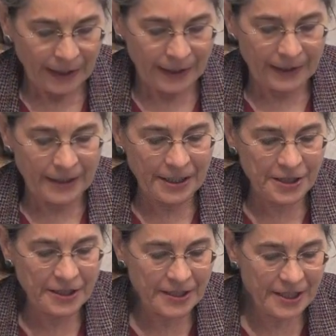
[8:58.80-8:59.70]
In
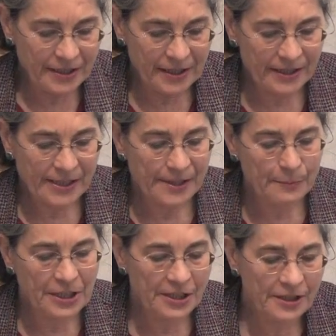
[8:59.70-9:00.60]
addition to the
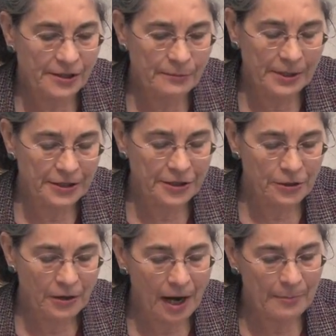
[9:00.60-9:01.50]
species-rich
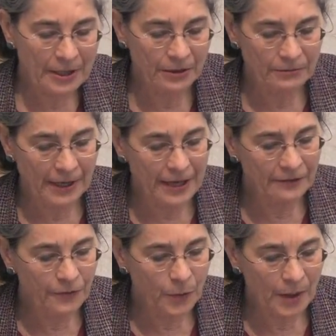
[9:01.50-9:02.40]
tropical
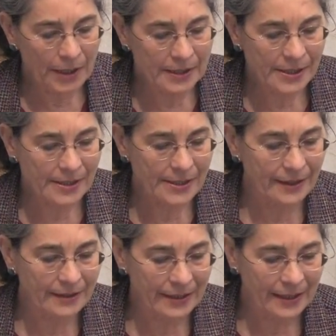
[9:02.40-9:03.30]
rainforests
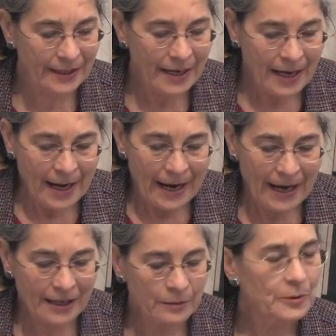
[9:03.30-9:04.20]
and the
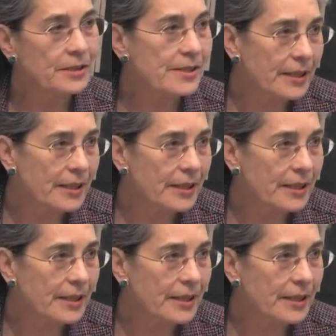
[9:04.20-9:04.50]
animals